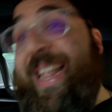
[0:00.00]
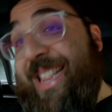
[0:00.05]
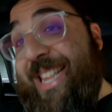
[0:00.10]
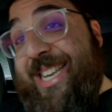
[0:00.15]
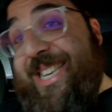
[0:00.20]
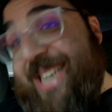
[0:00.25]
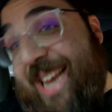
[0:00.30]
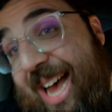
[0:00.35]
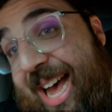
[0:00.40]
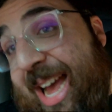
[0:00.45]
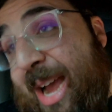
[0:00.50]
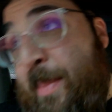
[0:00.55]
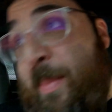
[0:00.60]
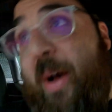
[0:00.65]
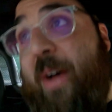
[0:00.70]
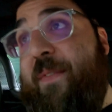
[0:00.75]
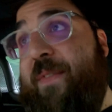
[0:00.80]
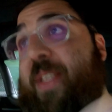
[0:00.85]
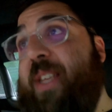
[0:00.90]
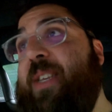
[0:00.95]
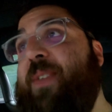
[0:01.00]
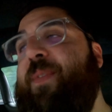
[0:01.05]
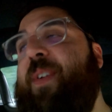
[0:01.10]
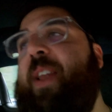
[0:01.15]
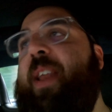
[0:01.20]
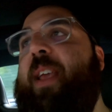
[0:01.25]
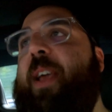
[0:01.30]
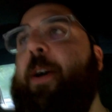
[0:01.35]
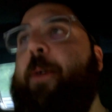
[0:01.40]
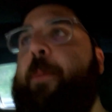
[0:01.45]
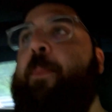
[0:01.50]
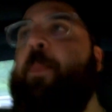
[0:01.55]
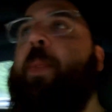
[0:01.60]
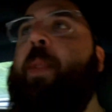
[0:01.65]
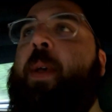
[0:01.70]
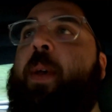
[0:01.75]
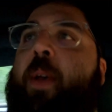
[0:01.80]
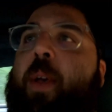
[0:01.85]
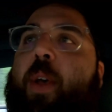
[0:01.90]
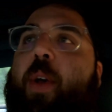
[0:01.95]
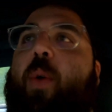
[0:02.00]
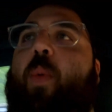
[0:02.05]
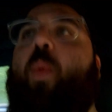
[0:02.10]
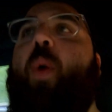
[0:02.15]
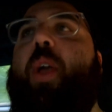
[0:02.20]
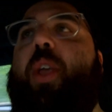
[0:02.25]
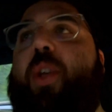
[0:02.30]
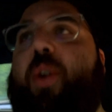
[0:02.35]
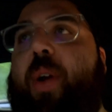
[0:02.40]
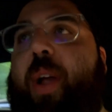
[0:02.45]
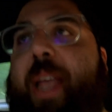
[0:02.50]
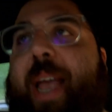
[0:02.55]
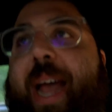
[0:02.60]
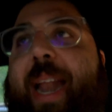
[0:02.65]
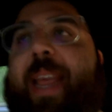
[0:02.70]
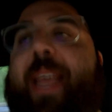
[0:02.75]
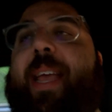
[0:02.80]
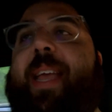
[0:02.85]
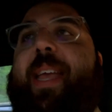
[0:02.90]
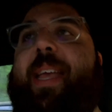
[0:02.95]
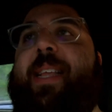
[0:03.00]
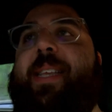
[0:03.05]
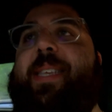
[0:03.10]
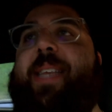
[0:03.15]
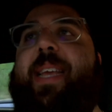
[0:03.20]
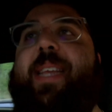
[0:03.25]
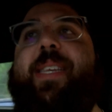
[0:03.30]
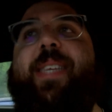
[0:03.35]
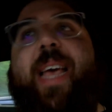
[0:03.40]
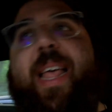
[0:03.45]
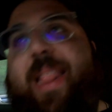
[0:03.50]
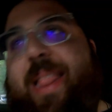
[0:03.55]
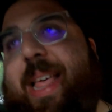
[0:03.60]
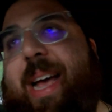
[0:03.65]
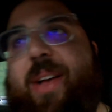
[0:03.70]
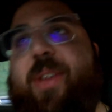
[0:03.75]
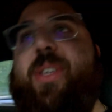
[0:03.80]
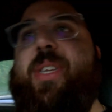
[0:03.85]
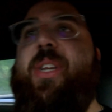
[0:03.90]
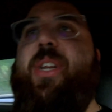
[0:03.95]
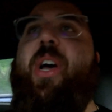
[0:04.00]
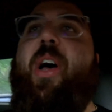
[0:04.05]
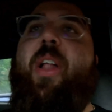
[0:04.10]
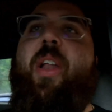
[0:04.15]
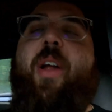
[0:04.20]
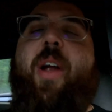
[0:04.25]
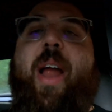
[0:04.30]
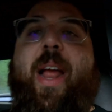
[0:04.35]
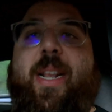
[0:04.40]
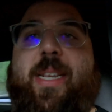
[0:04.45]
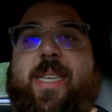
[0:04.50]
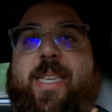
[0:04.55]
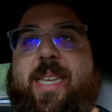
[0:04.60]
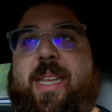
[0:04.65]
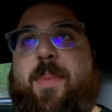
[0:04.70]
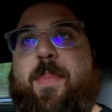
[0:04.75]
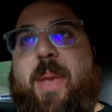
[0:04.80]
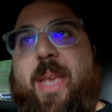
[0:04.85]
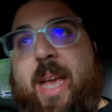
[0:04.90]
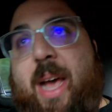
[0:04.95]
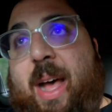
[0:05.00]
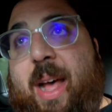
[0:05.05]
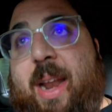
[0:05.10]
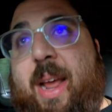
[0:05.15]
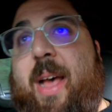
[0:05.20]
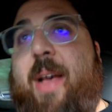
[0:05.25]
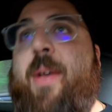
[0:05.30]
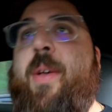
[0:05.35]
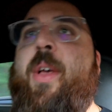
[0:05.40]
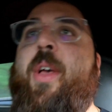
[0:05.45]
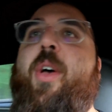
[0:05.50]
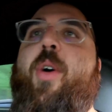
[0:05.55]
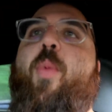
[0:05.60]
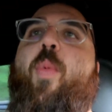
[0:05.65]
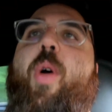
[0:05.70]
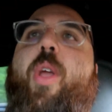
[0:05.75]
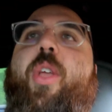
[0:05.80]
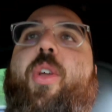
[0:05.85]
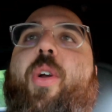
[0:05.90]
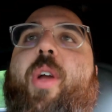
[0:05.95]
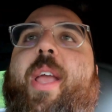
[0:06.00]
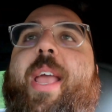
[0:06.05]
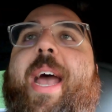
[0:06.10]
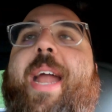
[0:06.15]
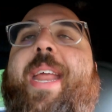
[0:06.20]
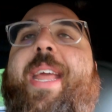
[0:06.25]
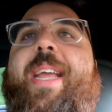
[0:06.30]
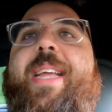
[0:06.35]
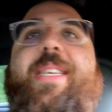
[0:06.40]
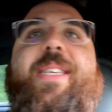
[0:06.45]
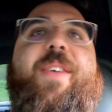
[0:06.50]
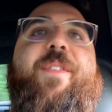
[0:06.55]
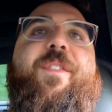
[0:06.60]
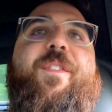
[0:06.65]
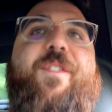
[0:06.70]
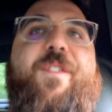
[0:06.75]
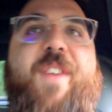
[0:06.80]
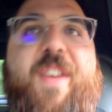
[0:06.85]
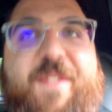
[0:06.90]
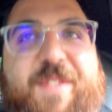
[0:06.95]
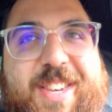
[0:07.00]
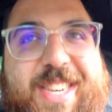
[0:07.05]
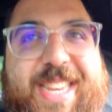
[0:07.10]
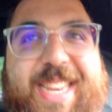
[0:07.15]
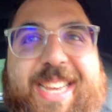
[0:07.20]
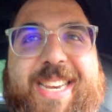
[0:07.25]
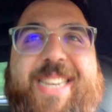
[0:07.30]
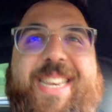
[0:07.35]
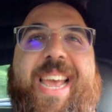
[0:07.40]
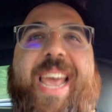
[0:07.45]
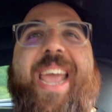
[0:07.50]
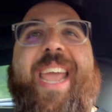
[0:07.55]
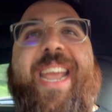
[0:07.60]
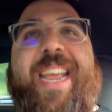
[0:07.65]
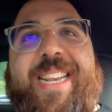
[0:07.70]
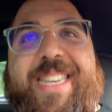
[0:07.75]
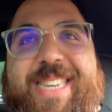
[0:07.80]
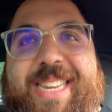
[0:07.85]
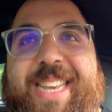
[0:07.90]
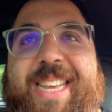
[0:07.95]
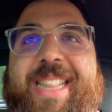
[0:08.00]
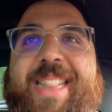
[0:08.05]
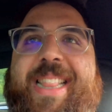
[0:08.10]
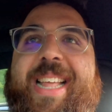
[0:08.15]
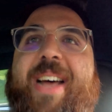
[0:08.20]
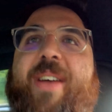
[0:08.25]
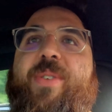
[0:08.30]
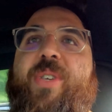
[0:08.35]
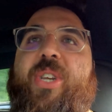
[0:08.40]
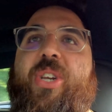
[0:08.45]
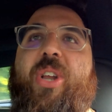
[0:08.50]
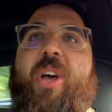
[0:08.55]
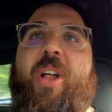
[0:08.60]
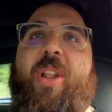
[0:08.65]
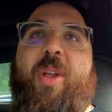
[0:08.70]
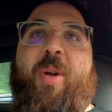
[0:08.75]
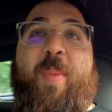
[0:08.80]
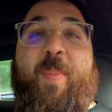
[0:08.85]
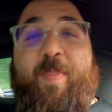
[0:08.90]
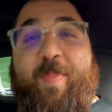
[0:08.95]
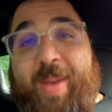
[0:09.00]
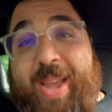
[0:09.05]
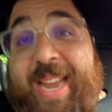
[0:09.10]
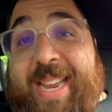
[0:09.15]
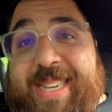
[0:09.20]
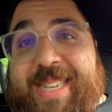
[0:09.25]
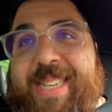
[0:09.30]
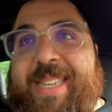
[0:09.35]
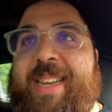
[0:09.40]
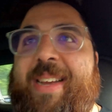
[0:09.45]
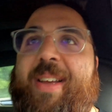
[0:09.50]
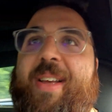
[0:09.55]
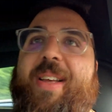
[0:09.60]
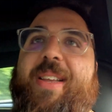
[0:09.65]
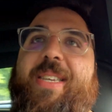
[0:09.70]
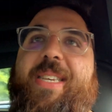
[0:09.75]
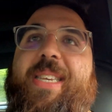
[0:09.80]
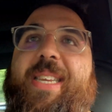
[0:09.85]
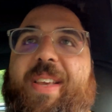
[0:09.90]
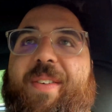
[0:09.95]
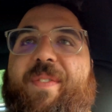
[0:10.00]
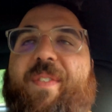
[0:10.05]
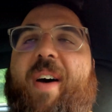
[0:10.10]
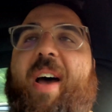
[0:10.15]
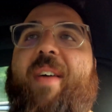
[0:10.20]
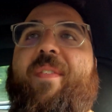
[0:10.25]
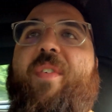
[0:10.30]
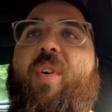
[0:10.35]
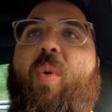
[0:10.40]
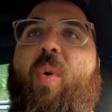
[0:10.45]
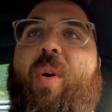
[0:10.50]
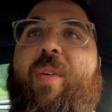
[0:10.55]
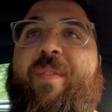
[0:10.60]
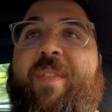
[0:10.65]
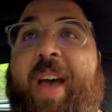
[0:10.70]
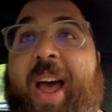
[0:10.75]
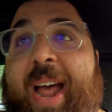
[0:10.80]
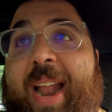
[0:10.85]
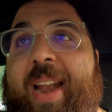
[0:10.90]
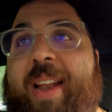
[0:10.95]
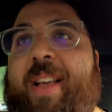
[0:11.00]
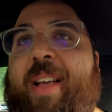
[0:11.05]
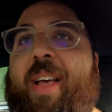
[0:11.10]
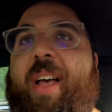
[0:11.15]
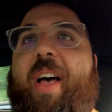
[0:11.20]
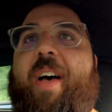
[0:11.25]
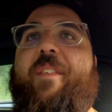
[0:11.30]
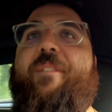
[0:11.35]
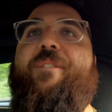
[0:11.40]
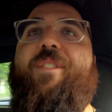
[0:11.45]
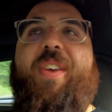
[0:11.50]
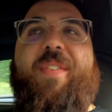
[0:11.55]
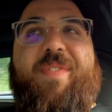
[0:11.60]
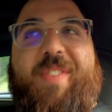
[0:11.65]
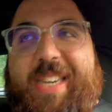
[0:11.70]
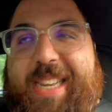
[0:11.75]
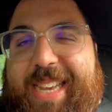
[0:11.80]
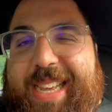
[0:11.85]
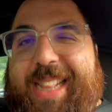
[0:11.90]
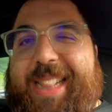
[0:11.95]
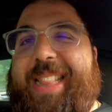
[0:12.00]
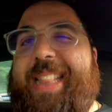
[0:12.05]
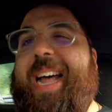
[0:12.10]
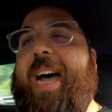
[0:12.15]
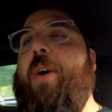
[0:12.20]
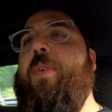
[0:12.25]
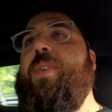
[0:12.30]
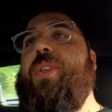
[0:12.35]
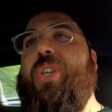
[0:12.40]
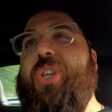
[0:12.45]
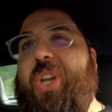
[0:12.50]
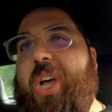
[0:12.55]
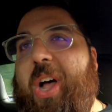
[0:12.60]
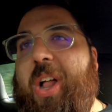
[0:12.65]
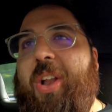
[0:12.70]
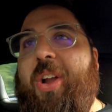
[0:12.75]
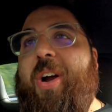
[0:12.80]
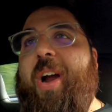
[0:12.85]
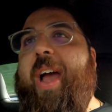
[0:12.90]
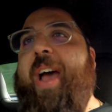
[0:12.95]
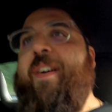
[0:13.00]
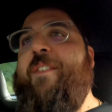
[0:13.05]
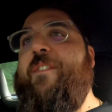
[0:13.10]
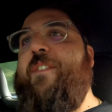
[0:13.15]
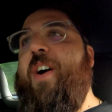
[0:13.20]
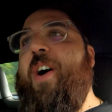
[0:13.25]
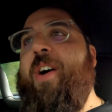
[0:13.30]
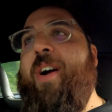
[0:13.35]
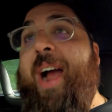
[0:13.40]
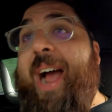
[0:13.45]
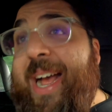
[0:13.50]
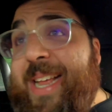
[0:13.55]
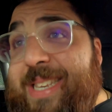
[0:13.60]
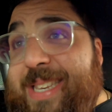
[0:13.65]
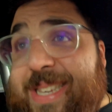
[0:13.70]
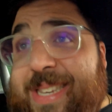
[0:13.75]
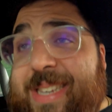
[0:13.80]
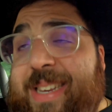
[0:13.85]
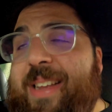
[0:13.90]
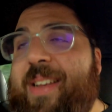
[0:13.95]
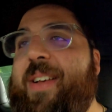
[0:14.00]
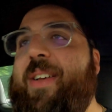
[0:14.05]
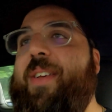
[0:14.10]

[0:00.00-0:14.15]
At the time of this video, what you're getting is a $10,000 NC Miata. What you're getting is a $15,000 to $18,000 base C5 Corvette, $15,000 FRS.